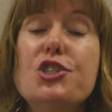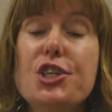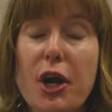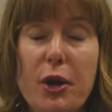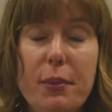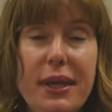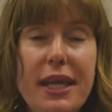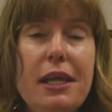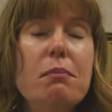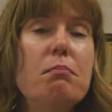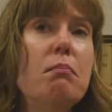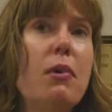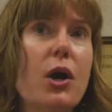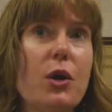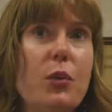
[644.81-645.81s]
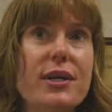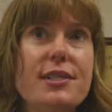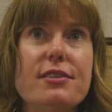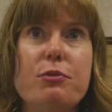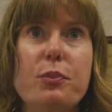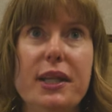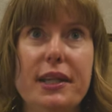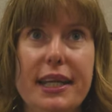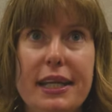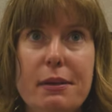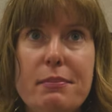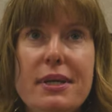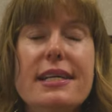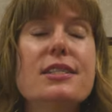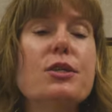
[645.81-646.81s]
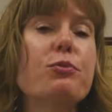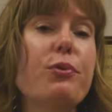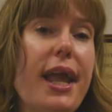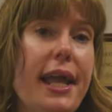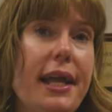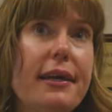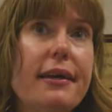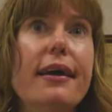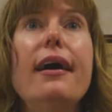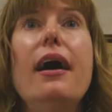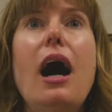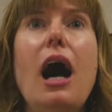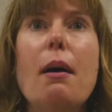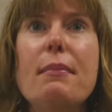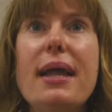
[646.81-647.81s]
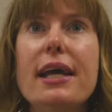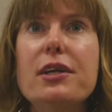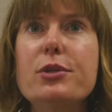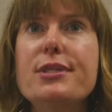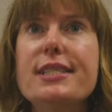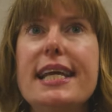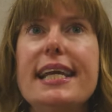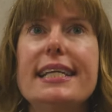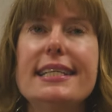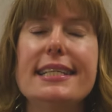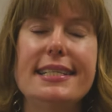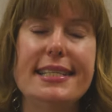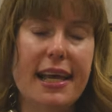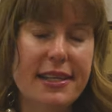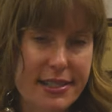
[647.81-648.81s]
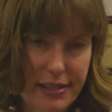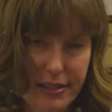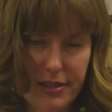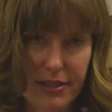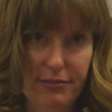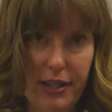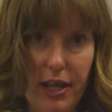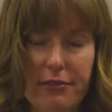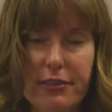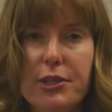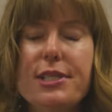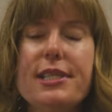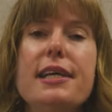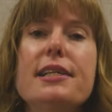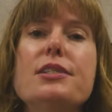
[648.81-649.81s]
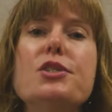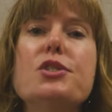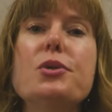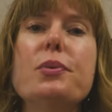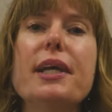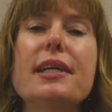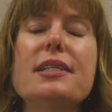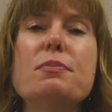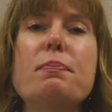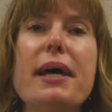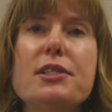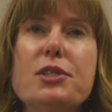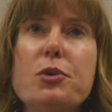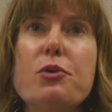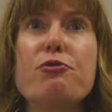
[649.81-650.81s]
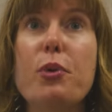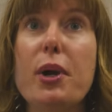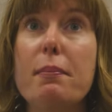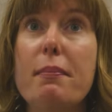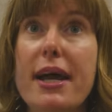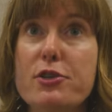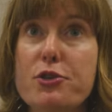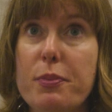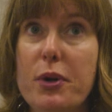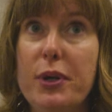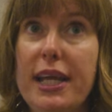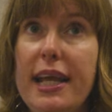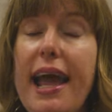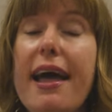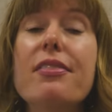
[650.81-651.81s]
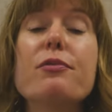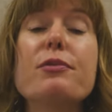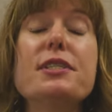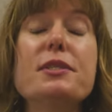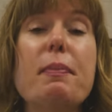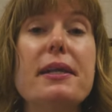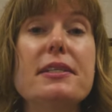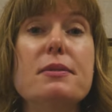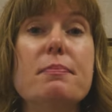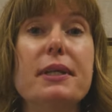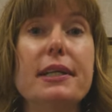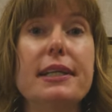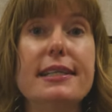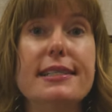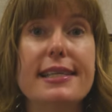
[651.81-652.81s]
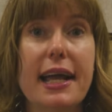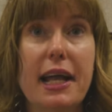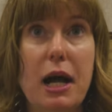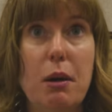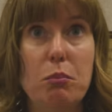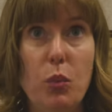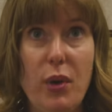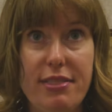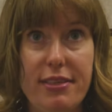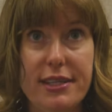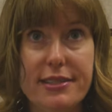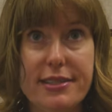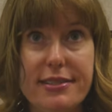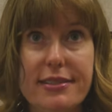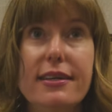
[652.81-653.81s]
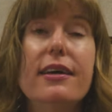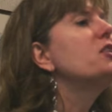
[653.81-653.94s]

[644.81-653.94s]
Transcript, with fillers: Jeremy, Marquess of Willingham, is a rake, a man who's taken dozens of lovers and is doing his best to avoid matrimony and the responsibilities that come with it.